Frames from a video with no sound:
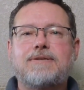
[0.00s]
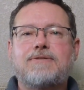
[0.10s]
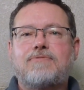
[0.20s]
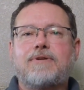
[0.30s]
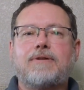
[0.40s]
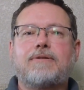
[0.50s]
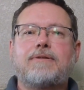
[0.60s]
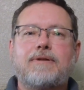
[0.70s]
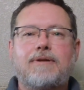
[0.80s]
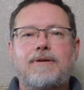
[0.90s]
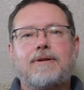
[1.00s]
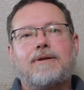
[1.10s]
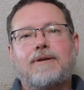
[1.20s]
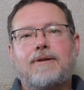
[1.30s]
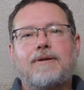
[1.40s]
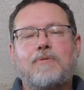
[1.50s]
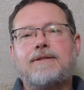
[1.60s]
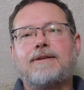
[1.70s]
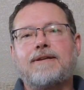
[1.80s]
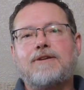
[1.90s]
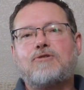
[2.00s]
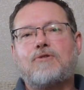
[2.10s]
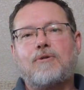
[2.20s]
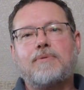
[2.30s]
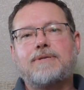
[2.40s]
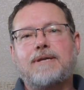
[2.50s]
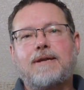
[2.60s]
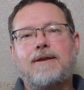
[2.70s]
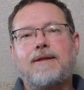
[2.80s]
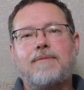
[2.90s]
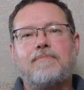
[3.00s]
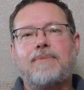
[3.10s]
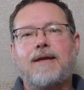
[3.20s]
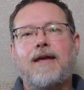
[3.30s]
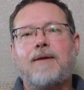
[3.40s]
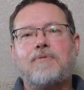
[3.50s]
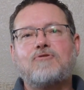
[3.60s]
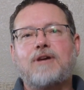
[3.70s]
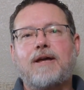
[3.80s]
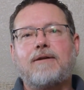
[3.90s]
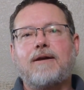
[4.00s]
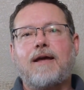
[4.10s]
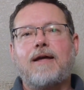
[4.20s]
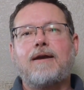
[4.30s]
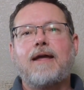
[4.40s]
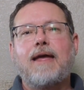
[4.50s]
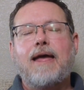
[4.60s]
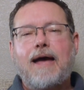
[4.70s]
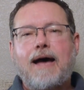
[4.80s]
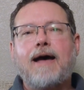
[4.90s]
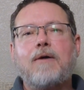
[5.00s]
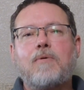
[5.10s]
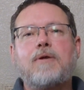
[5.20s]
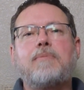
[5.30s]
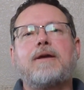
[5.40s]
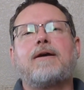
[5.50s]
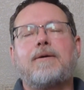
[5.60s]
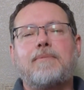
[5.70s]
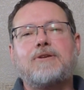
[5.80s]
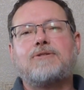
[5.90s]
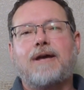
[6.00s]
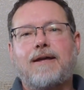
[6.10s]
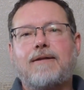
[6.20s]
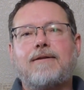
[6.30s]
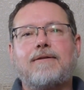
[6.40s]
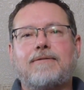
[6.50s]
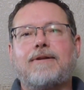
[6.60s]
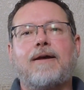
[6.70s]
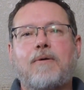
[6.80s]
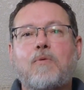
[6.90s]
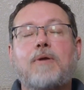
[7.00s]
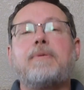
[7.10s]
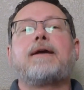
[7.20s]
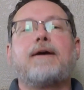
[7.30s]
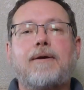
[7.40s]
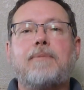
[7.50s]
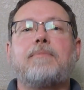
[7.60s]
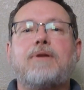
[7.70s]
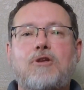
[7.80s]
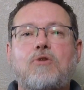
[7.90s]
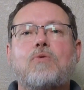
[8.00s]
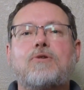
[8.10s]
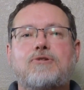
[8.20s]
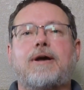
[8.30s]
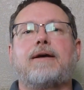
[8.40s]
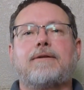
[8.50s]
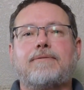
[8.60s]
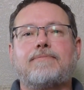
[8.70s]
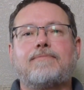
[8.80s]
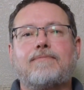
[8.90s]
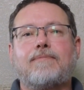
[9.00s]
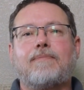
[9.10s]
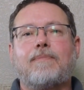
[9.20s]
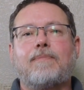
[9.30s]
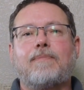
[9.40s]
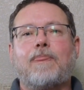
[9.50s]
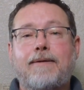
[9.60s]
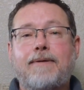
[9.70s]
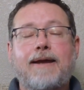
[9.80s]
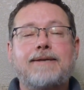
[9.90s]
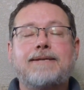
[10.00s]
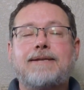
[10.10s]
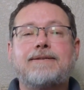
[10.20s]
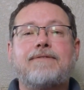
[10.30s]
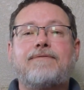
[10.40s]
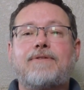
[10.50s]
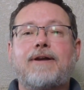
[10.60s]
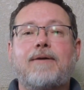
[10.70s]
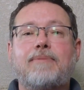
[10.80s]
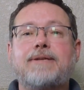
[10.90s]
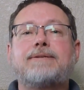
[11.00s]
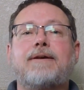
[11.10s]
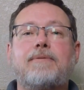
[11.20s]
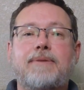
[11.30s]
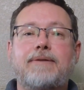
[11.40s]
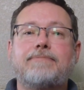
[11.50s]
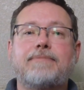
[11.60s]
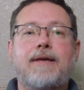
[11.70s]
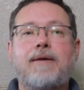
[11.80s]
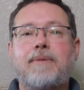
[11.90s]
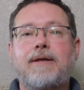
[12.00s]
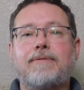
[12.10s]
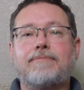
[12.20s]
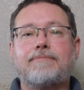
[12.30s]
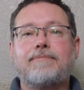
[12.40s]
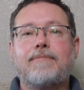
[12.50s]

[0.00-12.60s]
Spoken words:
is real. What was it that Lee Strobel said? He became a child of God. I want to become a child. I want to become your child. I guess that's it for now. Please help me. Amen.